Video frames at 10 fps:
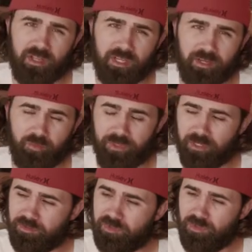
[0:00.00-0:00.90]
Kind of
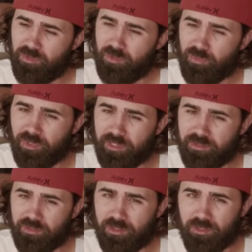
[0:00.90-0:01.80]
weird to do,
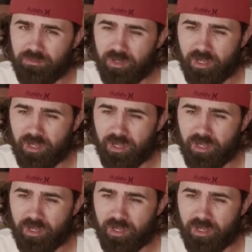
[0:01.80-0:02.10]
but you know,